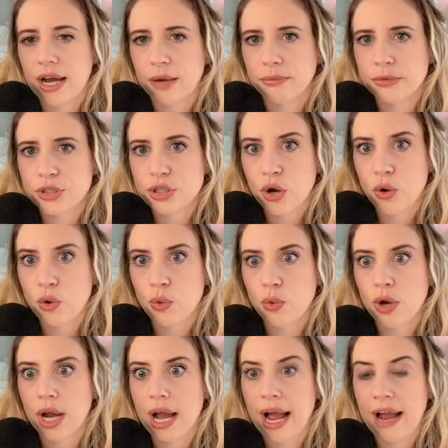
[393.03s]
So
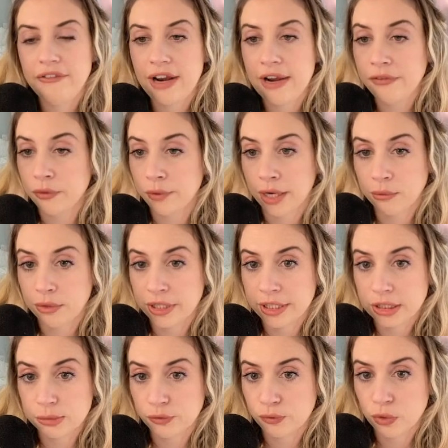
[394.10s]
I've never read one of
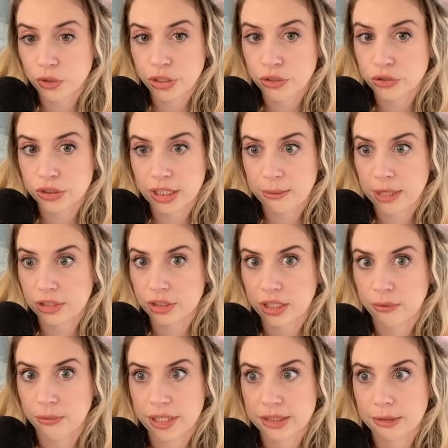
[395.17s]
these before. Usually I'm not trying
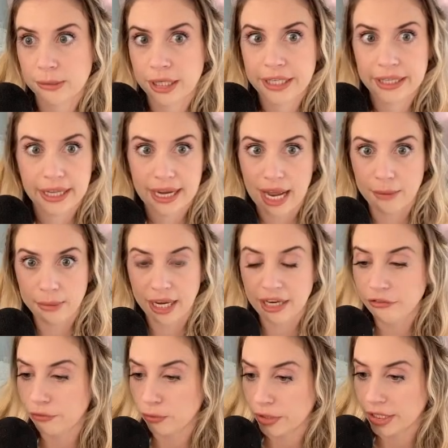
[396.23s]
to waste my money. Like I
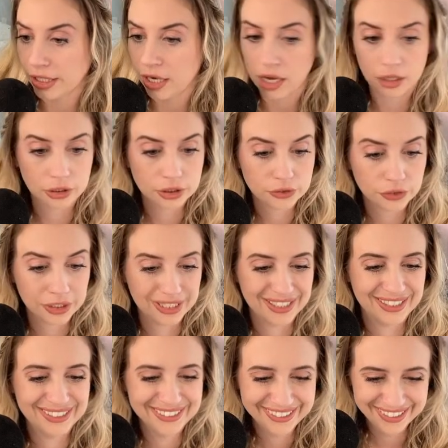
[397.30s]
paid $40 for
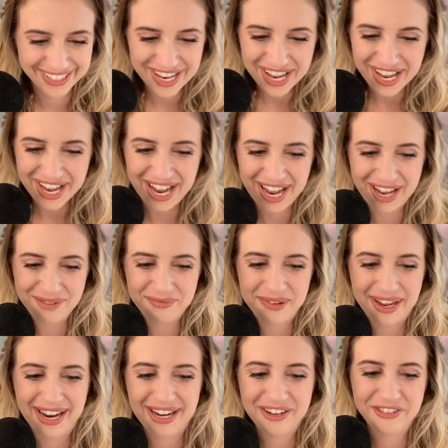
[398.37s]
I
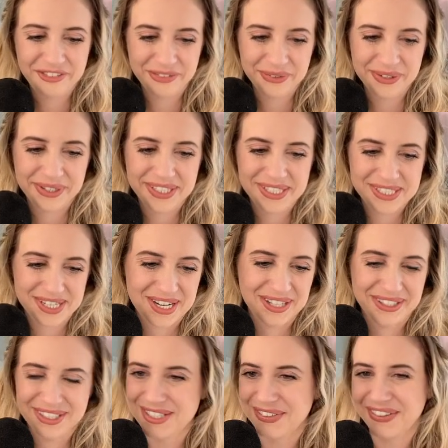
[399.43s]
paid
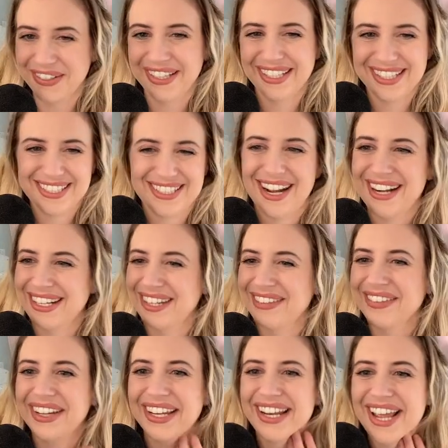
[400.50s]
$40 for this
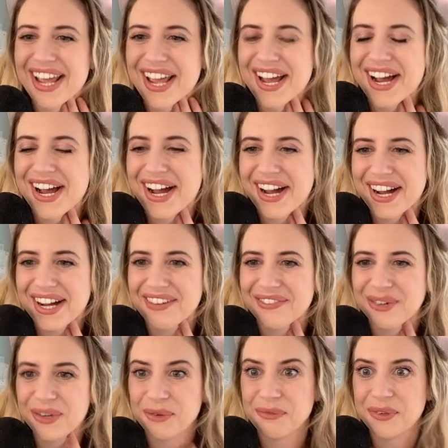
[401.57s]
document.
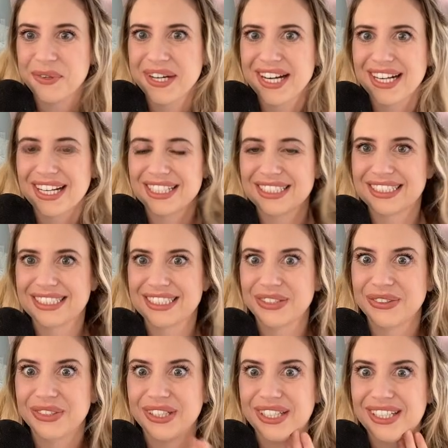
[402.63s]
Or more because it's
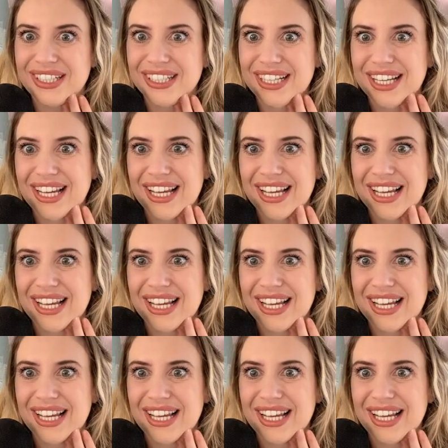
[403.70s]
so long.